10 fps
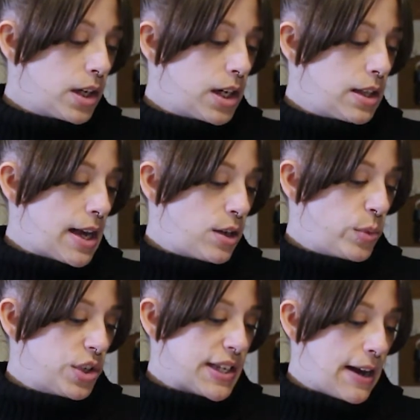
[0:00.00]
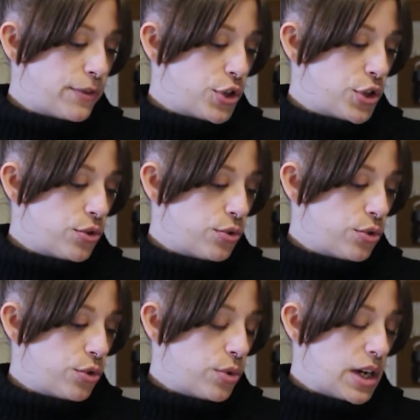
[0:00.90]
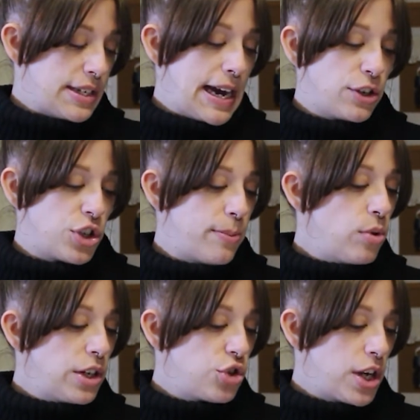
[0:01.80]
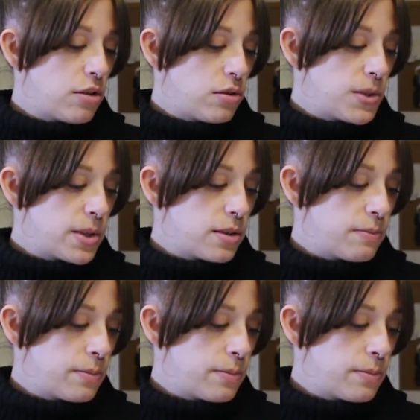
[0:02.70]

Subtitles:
And then we just have to attach the boning channels,